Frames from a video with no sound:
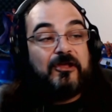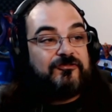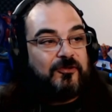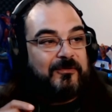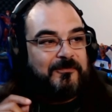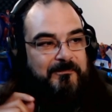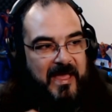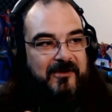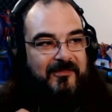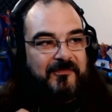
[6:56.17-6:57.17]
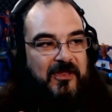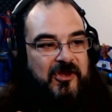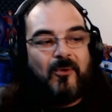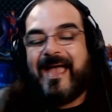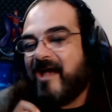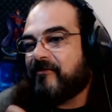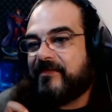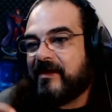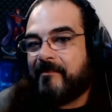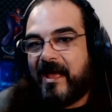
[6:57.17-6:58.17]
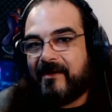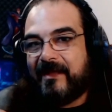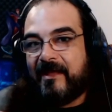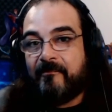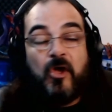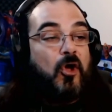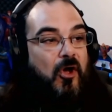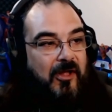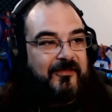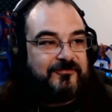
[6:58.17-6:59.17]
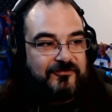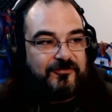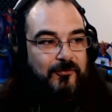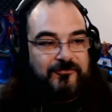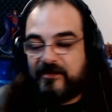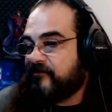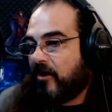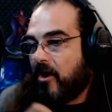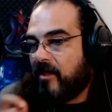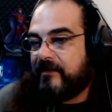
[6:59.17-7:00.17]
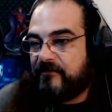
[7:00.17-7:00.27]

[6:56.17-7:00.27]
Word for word: So it's better that they know everything about him, all his associates, all